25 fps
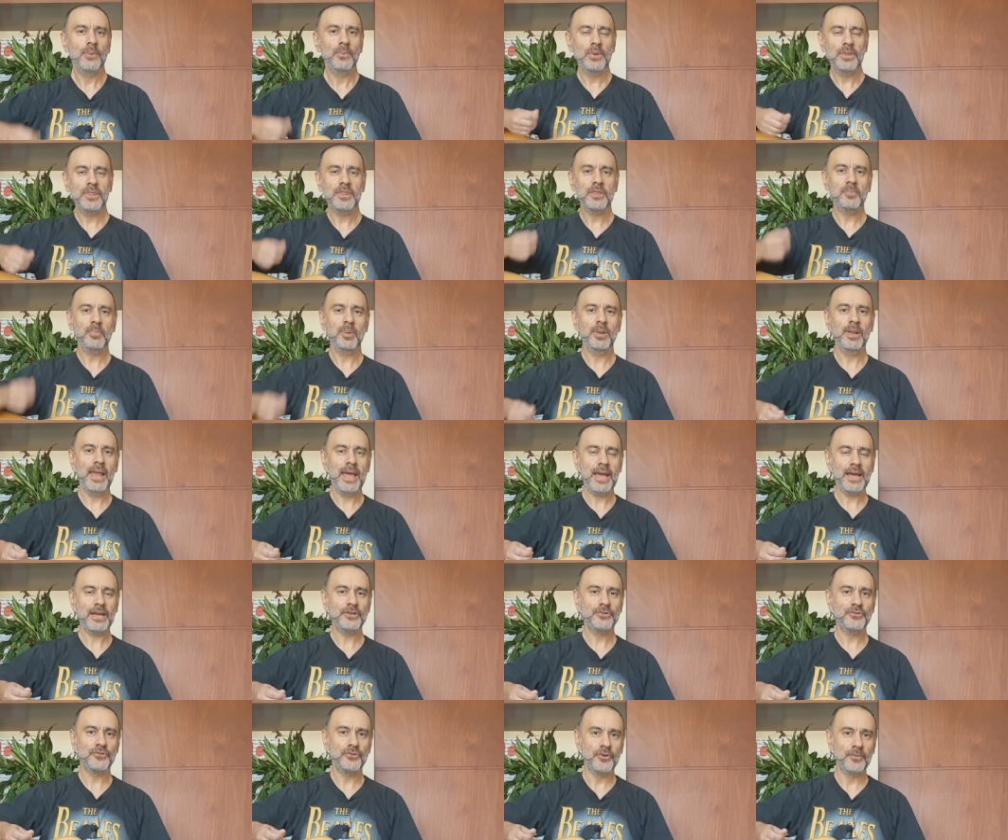with the
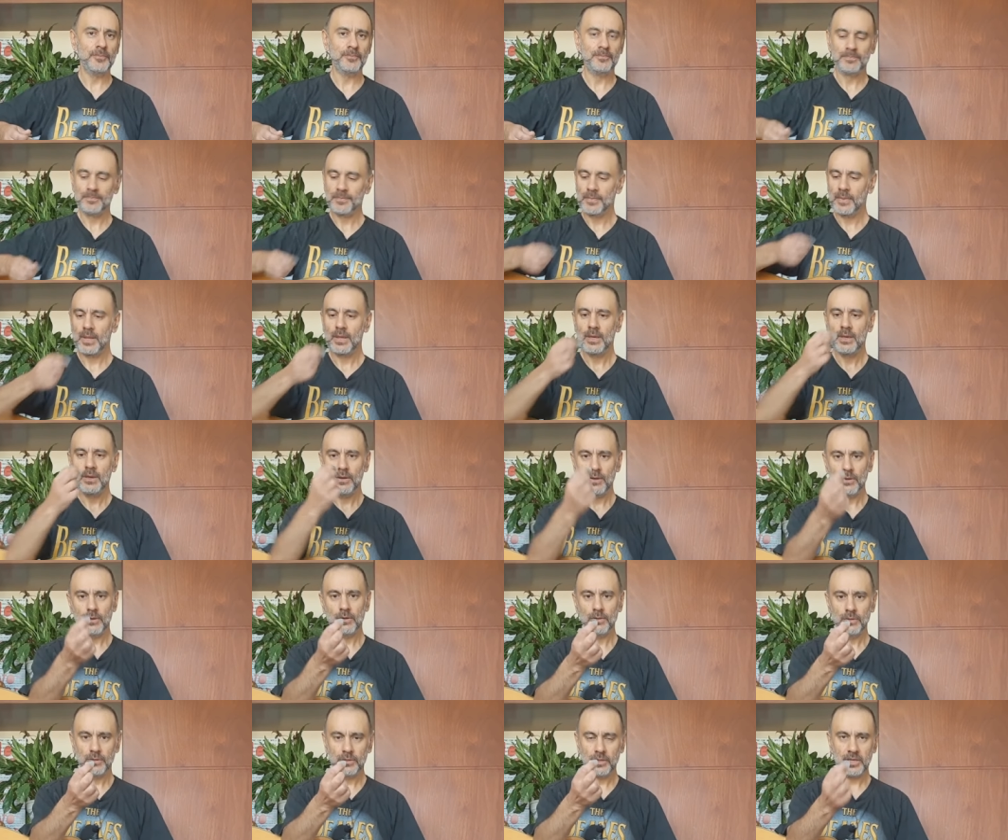plectrum,
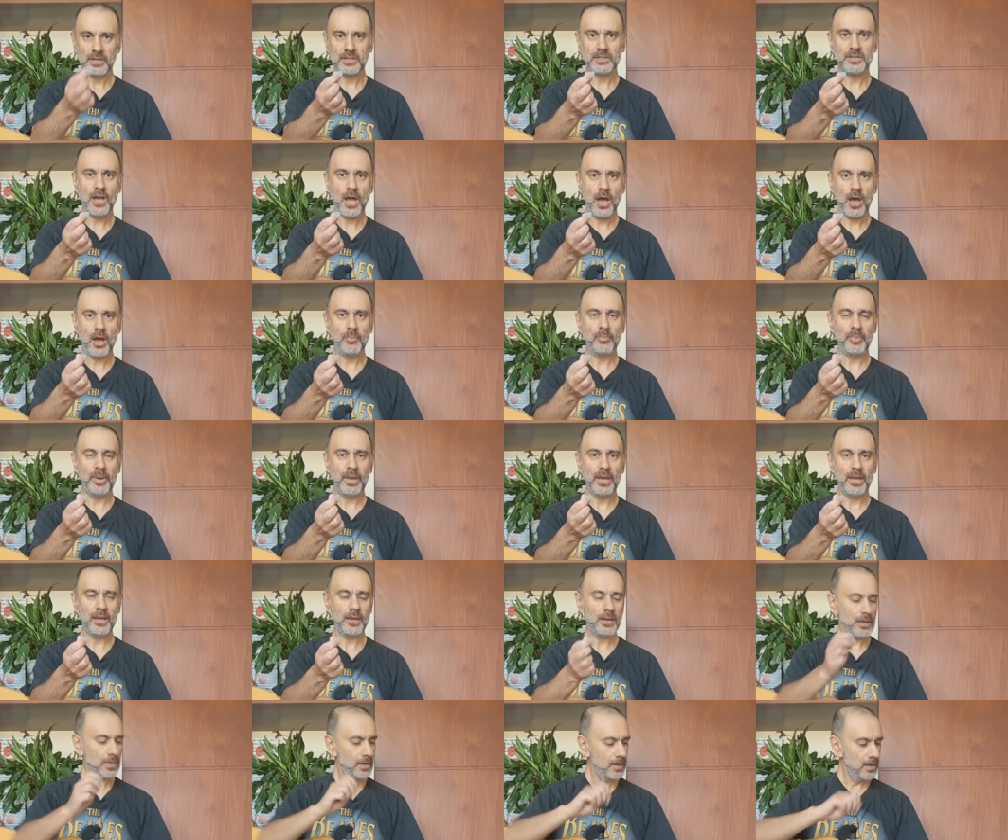the guitar
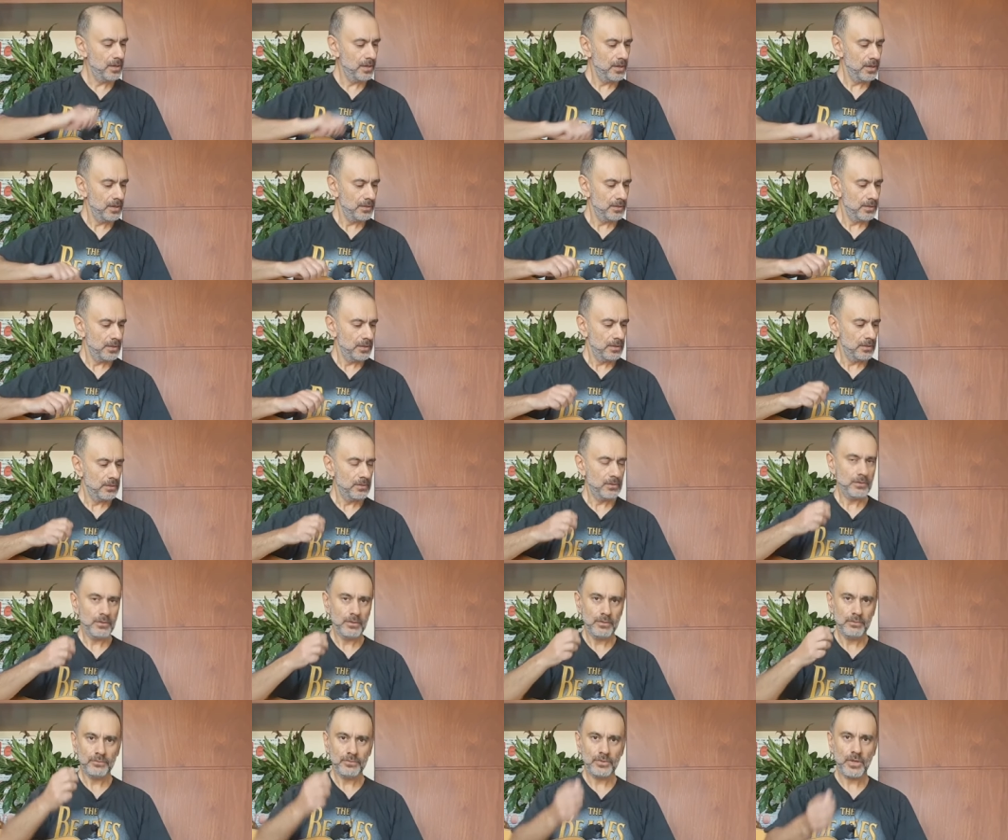pick,
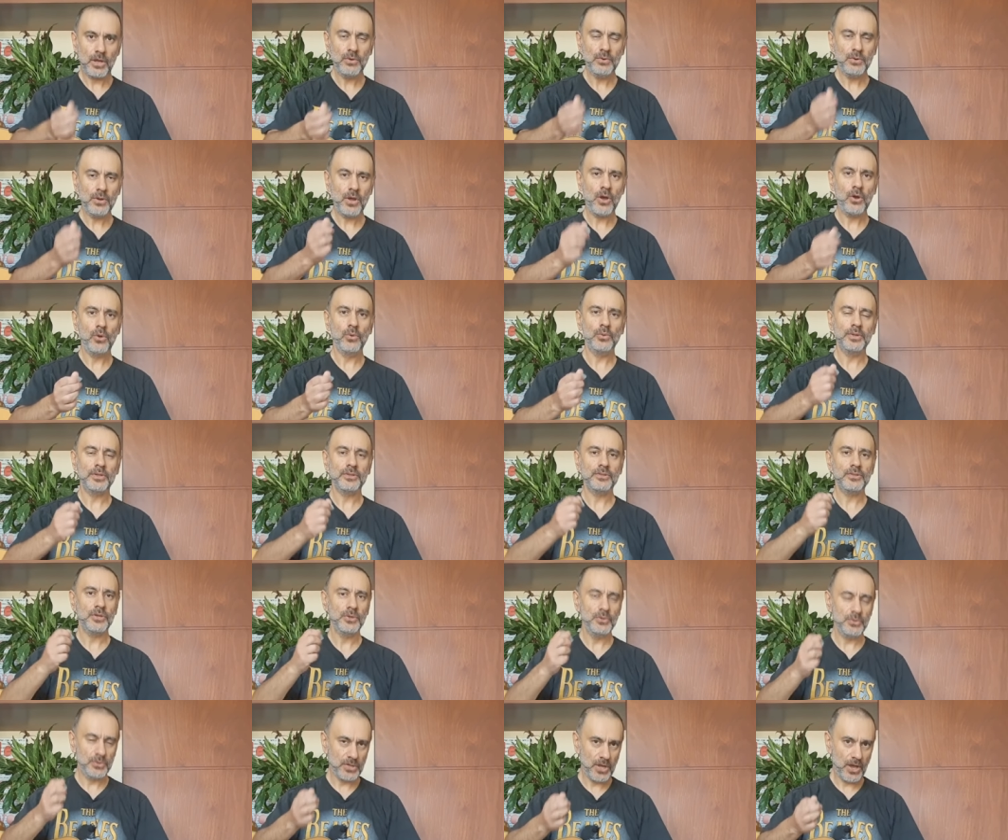don't hold it
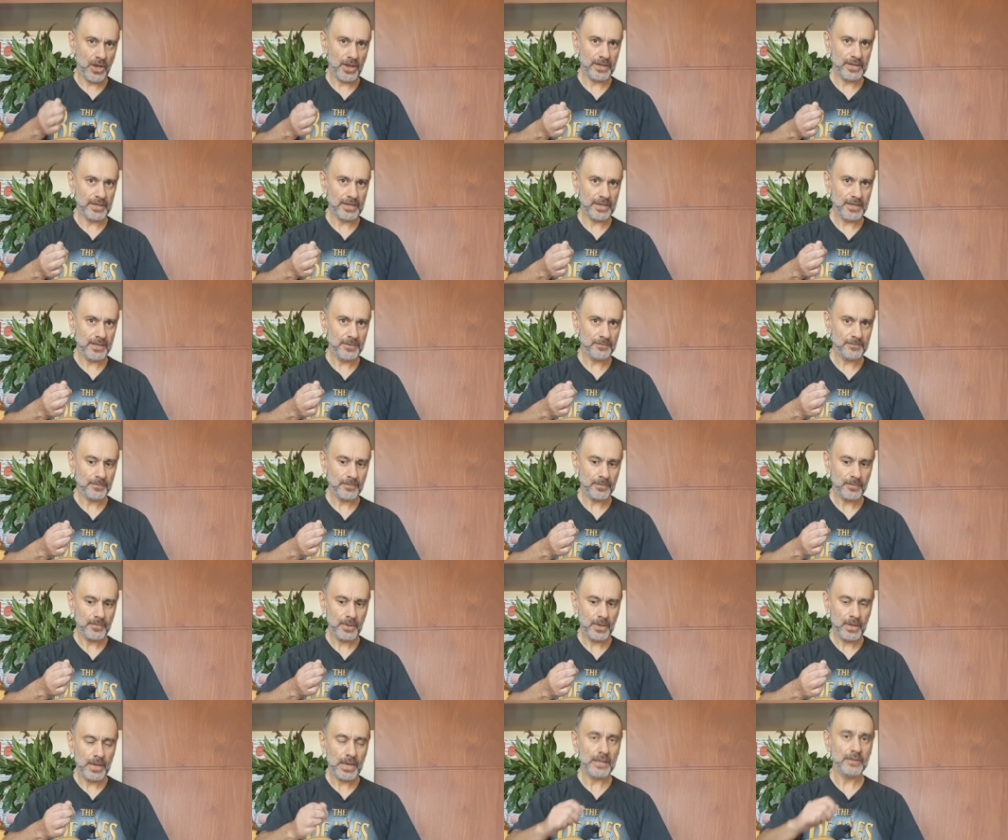too tightly
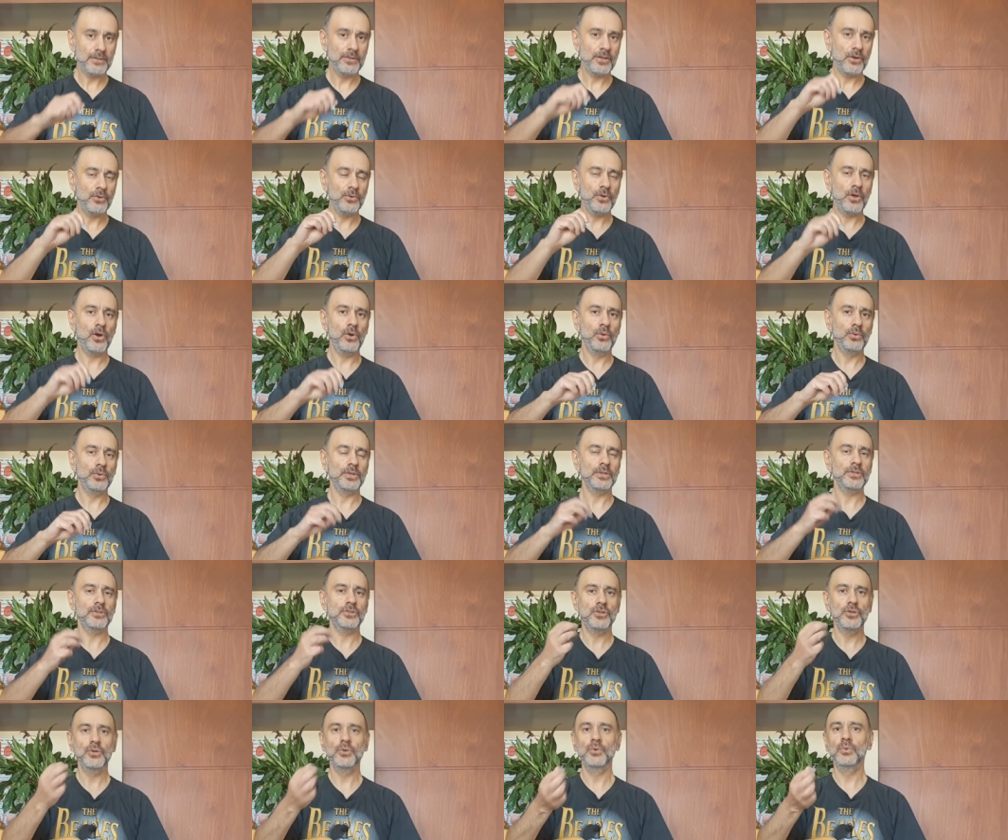and don't hold
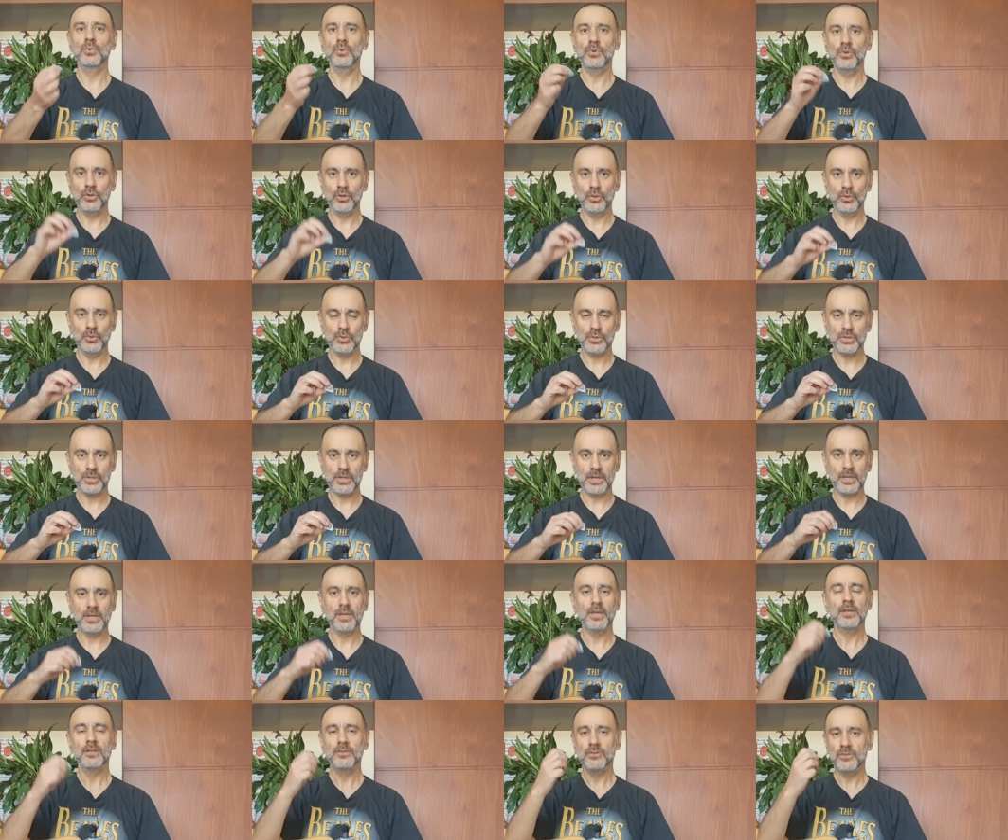it too
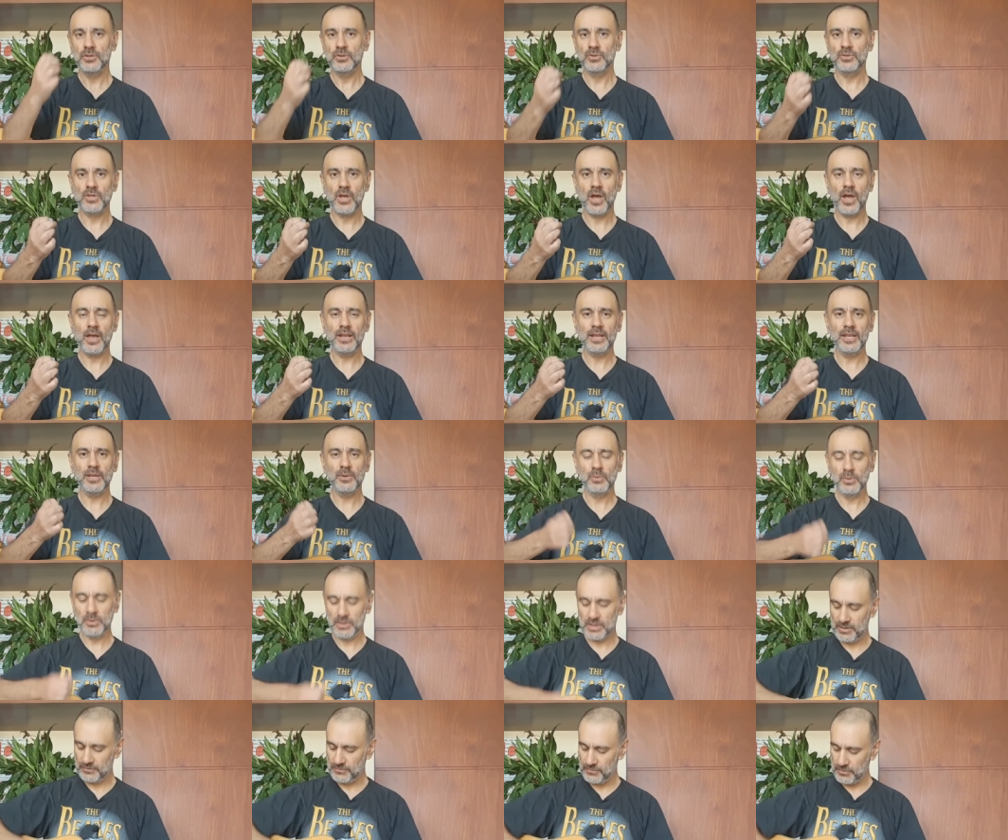loosely. Too tightly
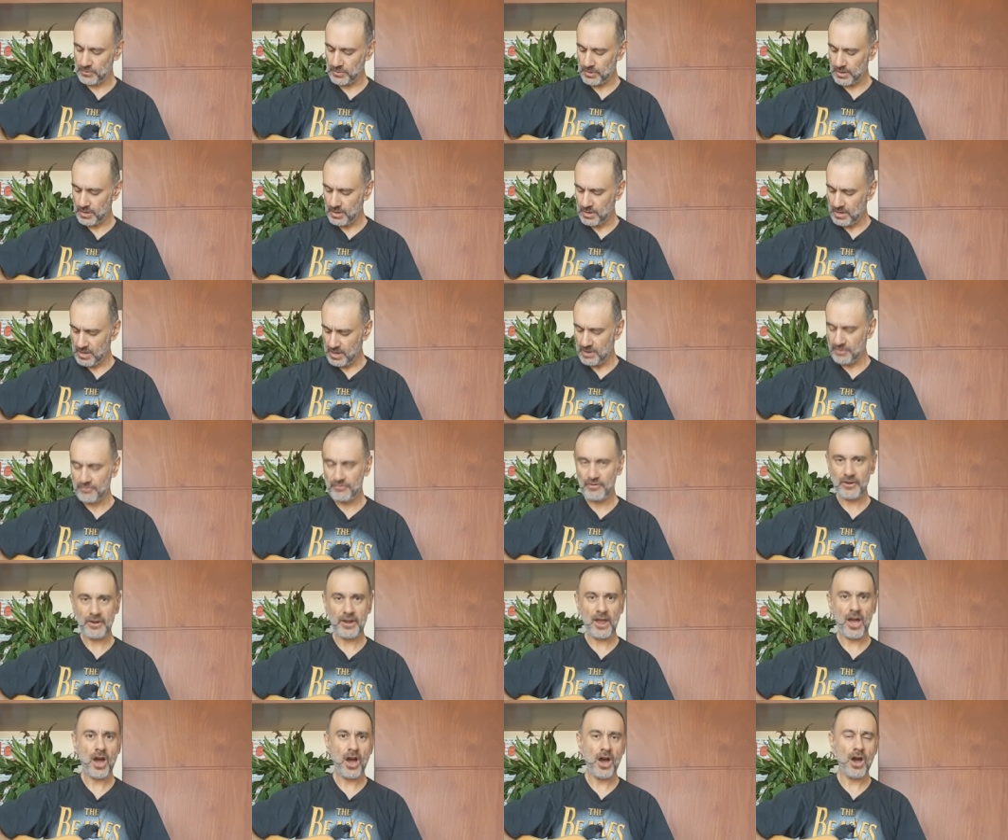will give you a, a
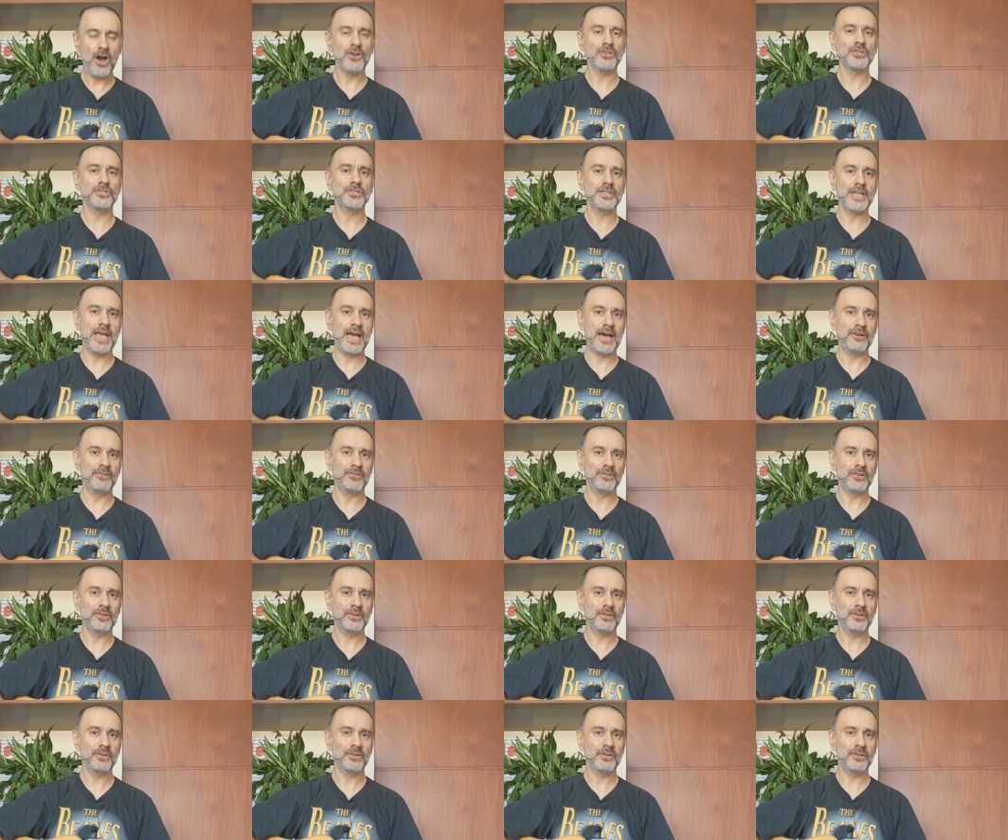very harsh sound